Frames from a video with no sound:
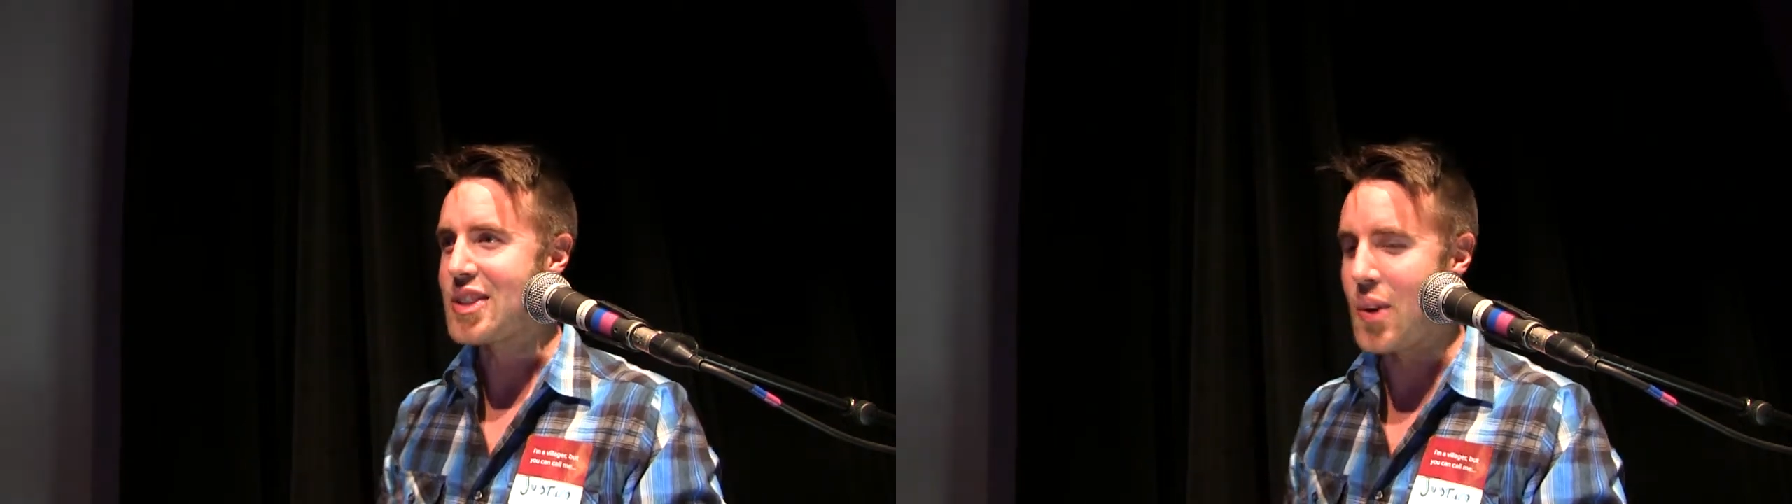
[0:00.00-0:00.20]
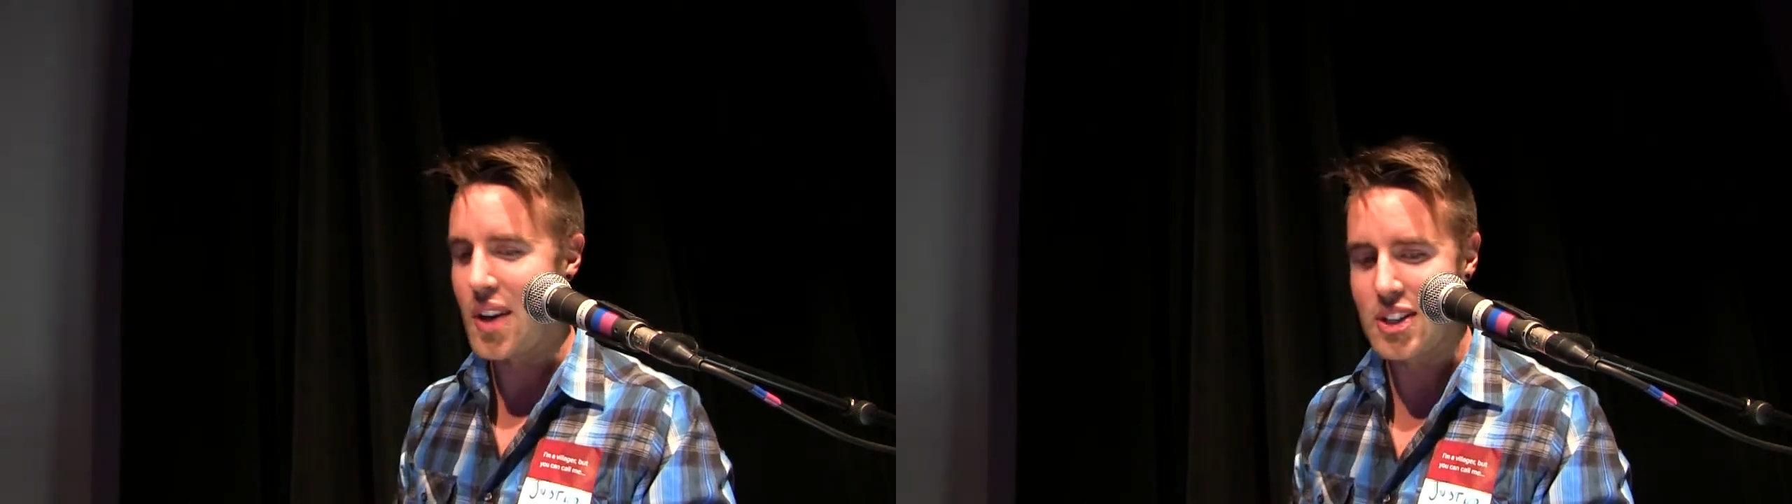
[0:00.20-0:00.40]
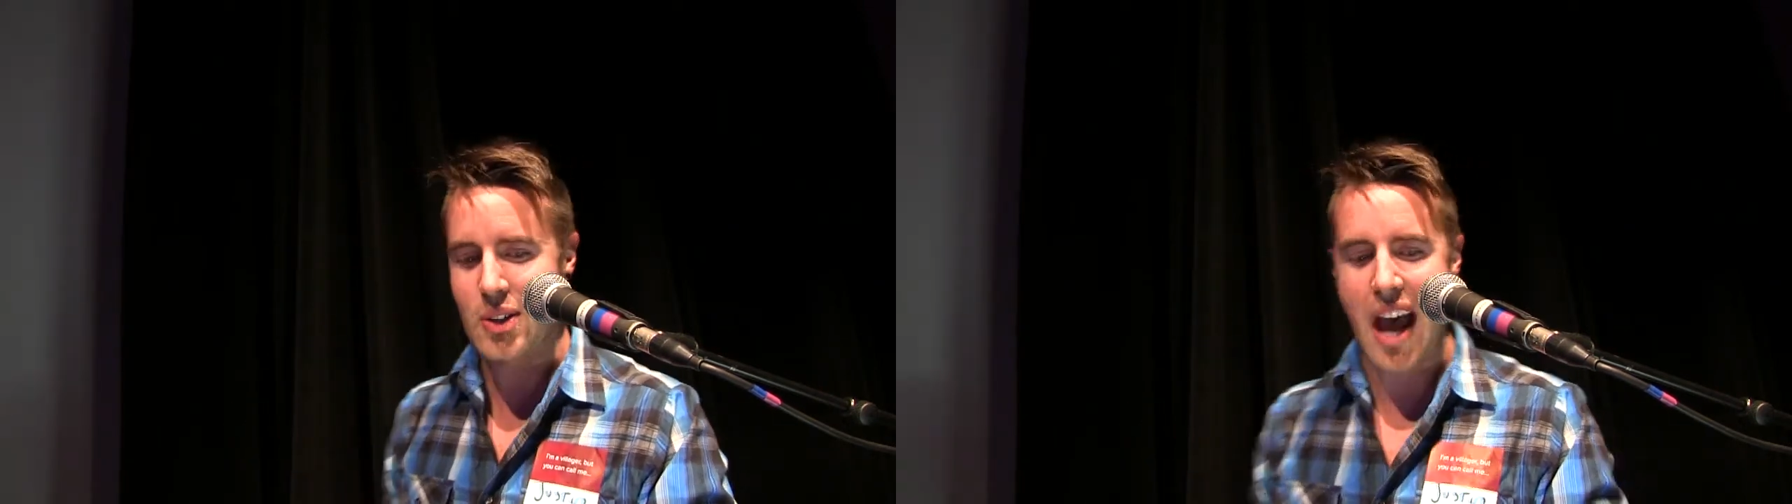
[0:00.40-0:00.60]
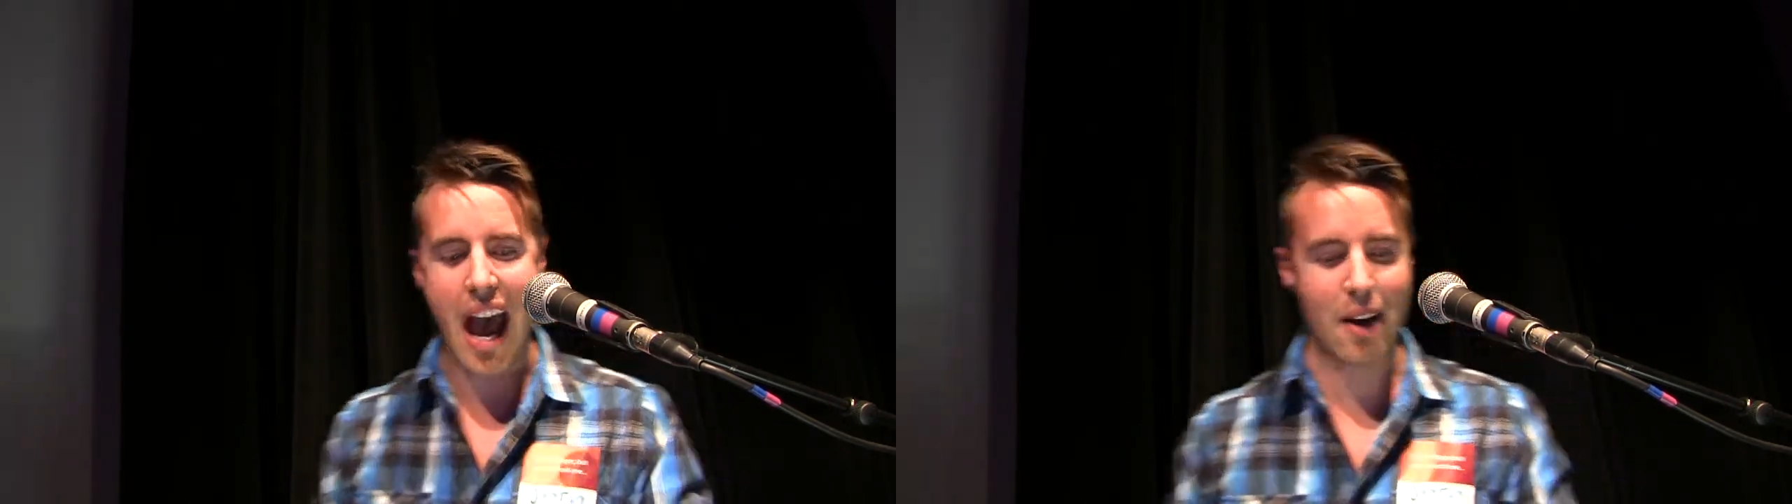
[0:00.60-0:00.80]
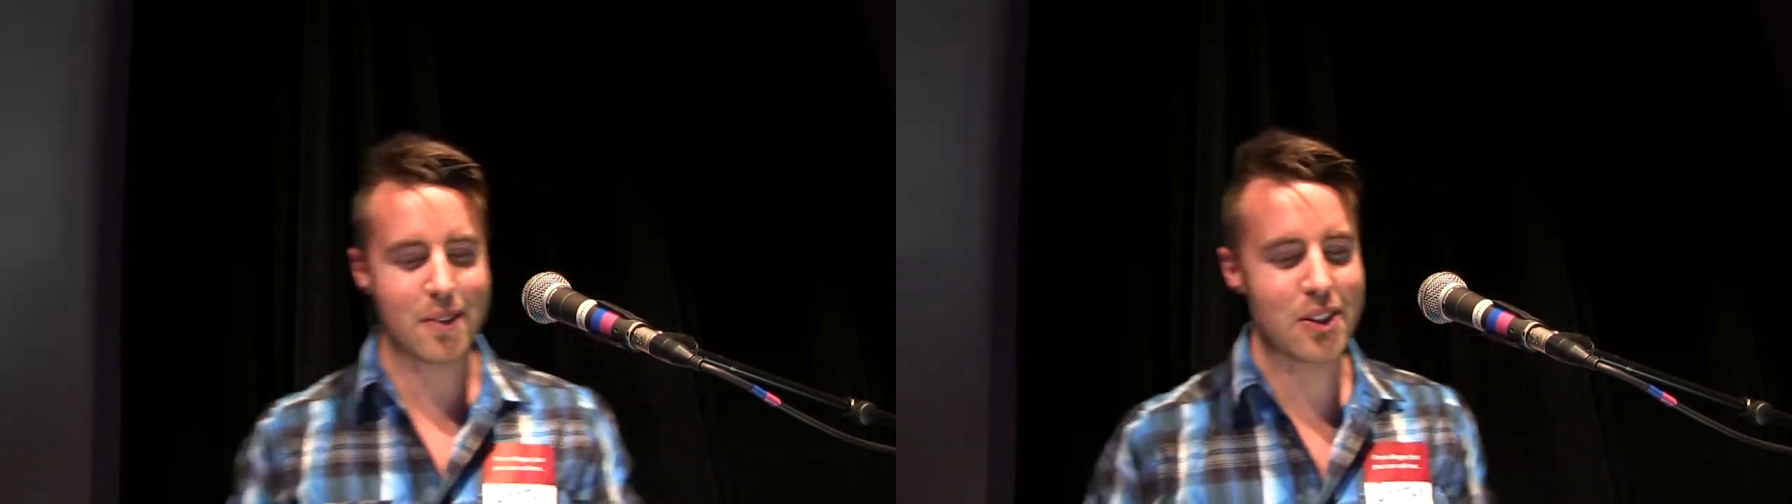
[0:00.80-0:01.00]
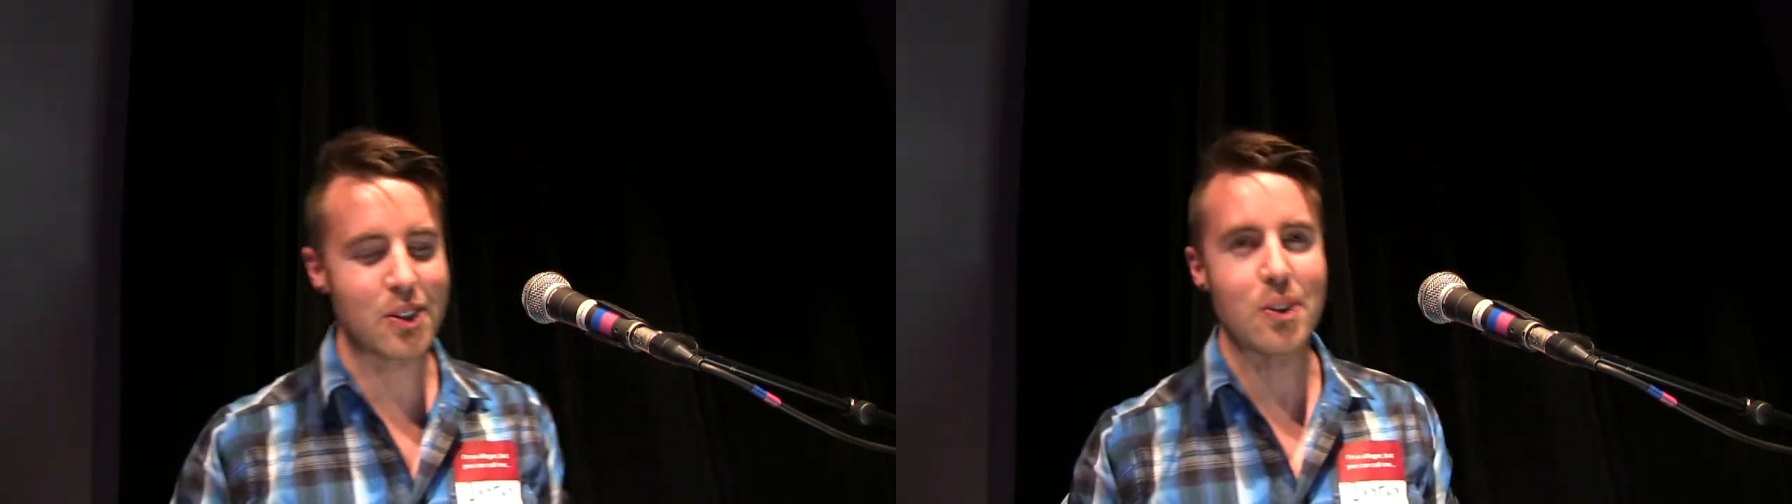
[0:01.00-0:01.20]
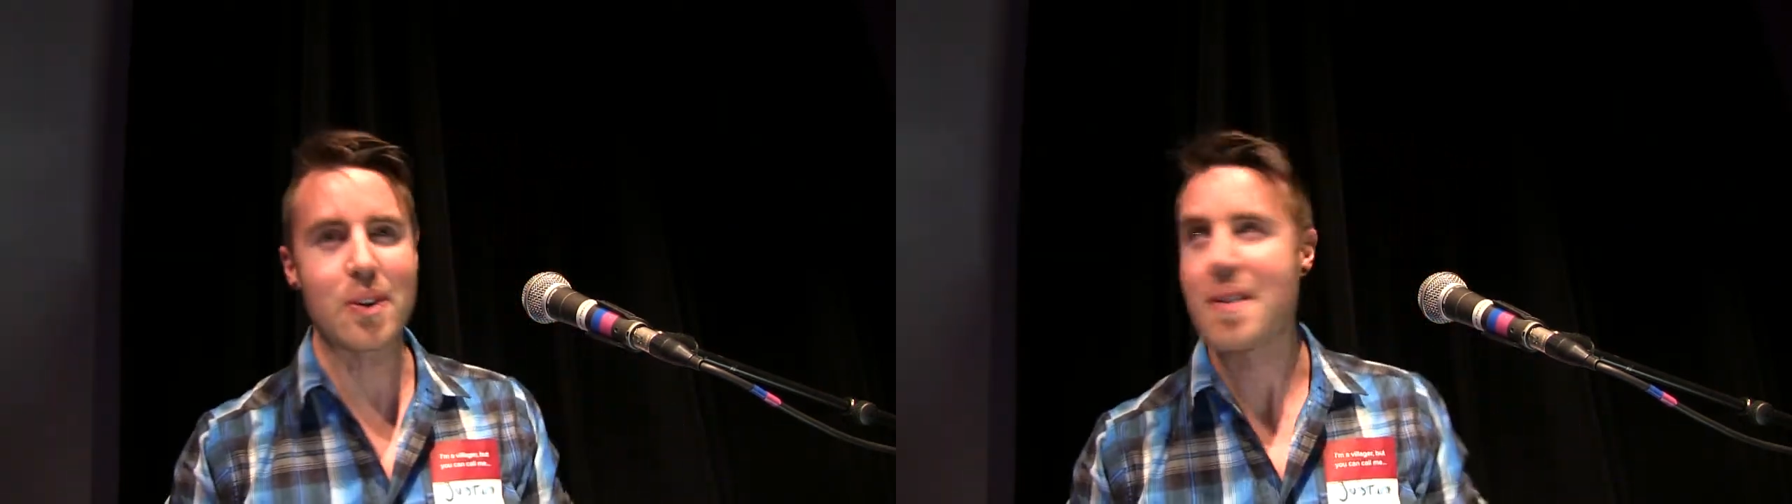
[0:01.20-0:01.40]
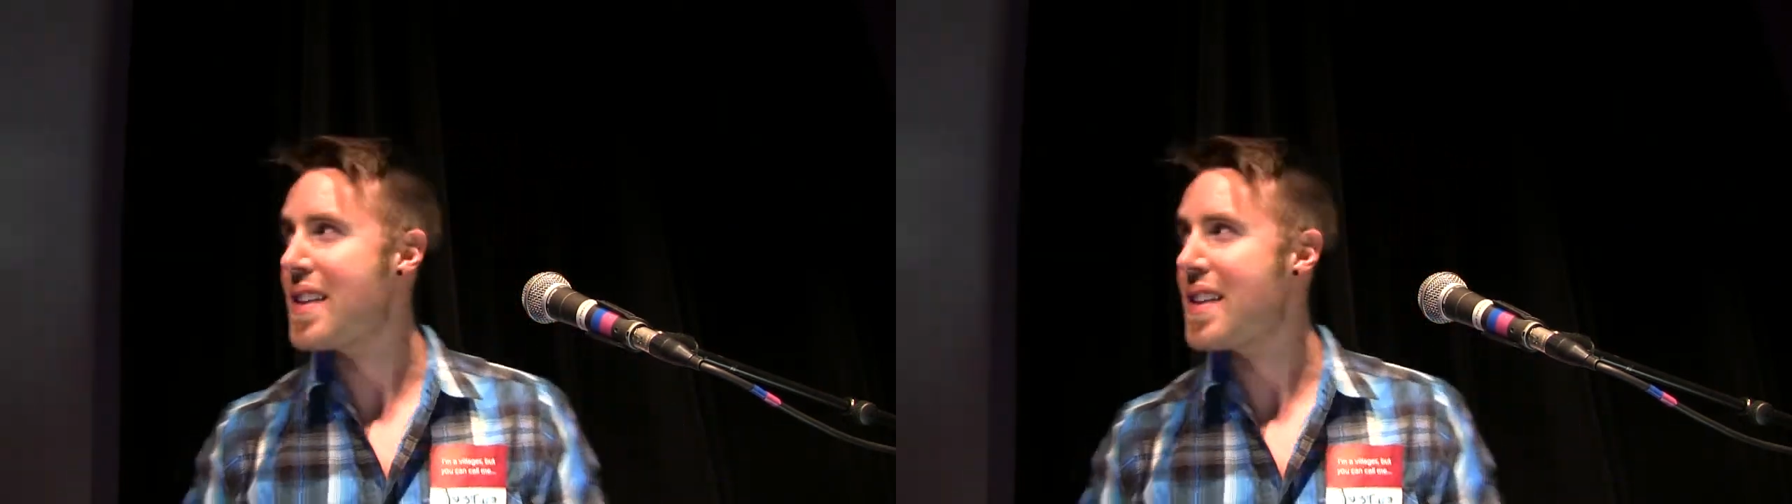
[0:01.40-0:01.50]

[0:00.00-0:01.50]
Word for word: going to have to